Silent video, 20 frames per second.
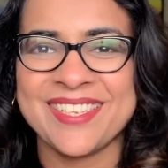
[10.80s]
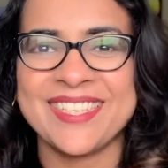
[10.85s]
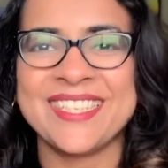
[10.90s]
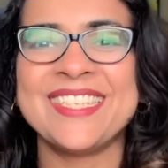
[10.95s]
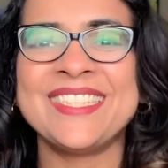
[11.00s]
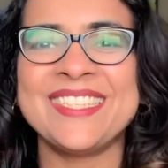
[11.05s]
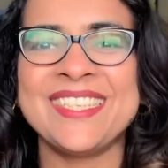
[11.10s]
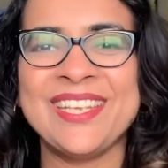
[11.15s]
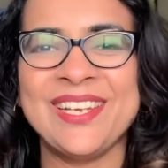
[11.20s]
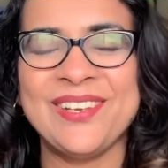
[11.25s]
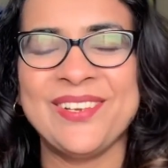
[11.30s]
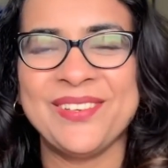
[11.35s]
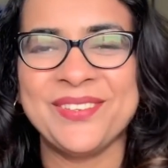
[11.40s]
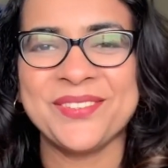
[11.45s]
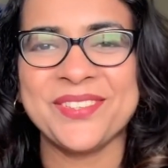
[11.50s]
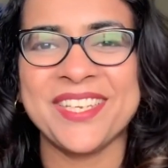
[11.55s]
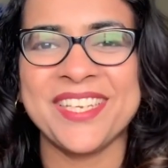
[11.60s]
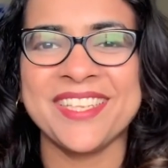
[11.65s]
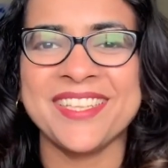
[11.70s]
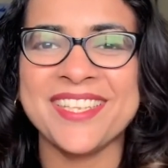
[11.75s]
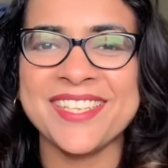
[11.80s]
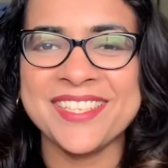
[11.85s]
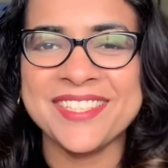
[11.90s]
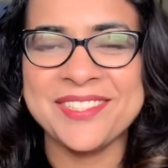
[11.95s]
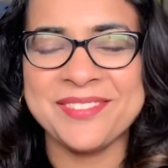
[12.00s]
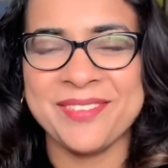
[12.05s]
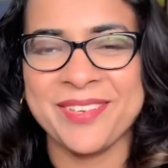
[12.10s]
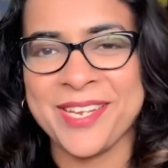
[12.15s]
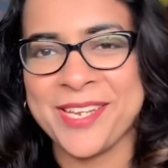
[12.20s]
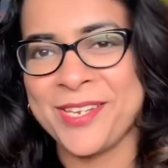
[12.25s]
So in this
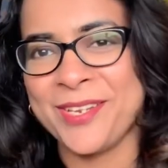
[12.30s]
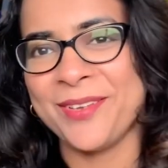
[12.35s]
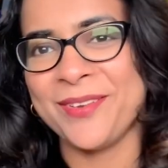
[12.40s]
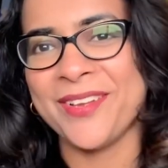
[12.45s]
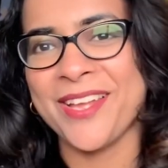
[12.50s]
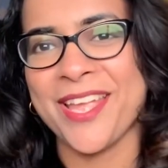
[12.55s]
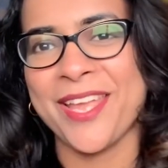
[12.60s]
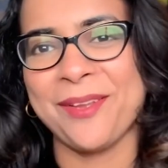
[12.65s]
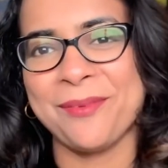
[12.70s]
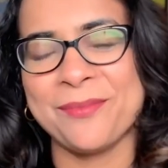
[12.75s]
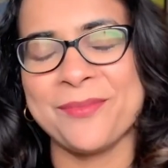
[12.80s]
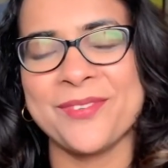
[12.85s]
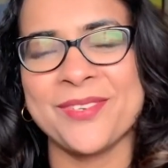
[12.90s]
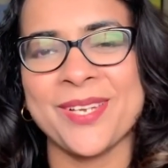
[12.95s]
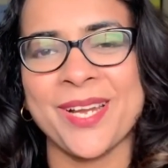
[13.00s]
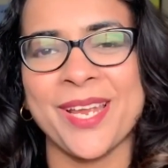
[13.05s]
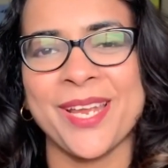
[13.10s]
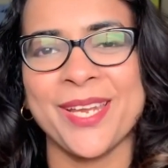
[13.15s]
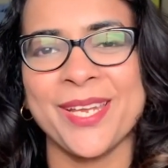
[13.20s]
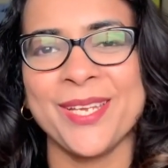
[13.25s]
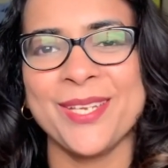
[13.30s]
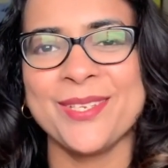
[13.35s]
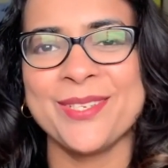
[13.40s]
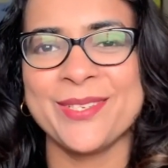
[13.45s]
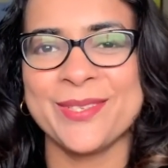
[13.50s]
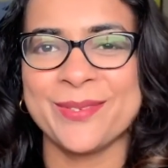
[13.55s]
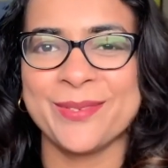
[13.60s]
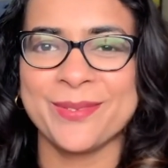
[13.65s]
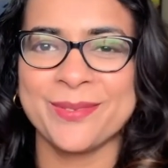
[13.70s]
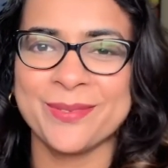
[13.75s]
video, I'm trying
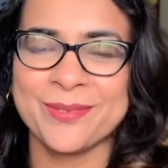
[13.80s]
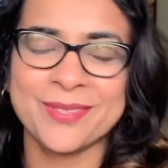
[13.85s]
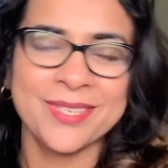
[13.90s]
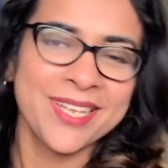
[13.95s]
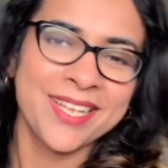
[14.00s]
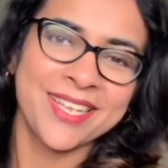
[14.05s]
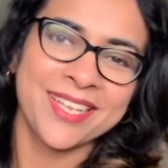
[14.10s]
to